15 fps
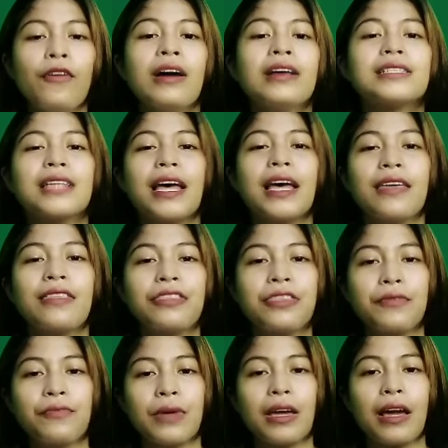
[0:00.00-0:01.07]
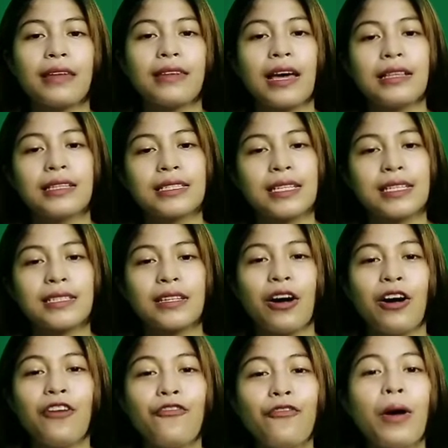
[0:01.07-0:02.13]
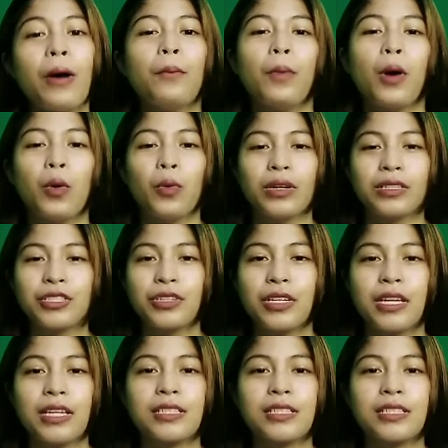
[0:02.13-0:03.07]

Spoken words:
scientific analysis of poetry.